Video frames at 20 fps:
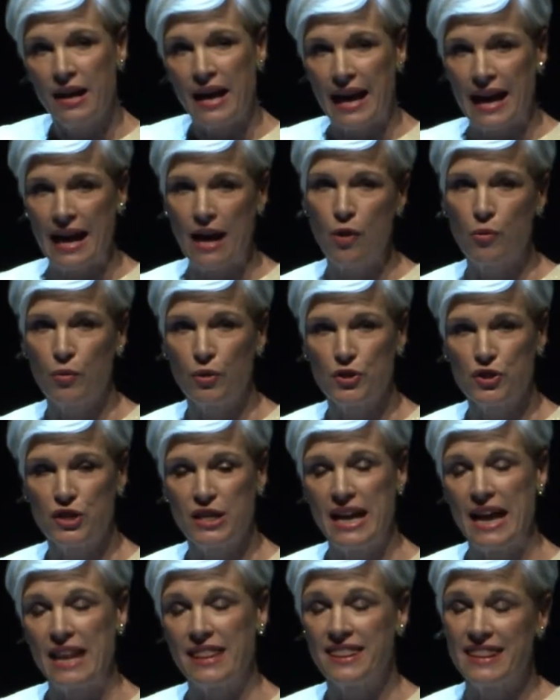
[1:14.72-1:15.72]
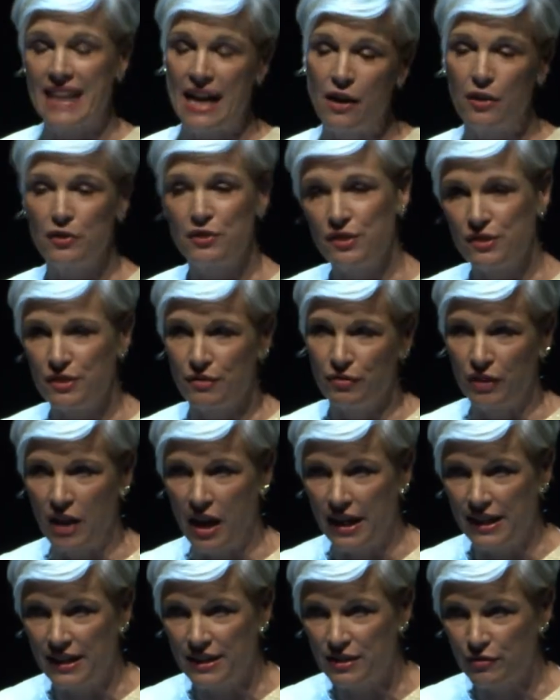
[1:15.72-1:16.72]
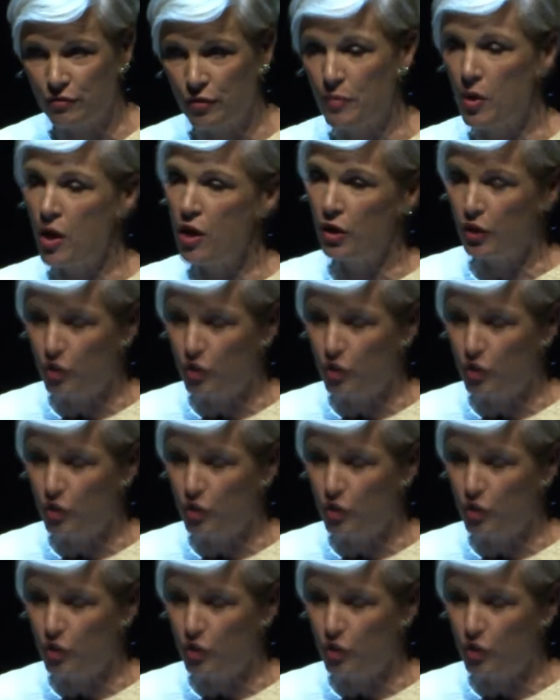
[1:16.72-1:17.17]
hours she had thousands of likes from all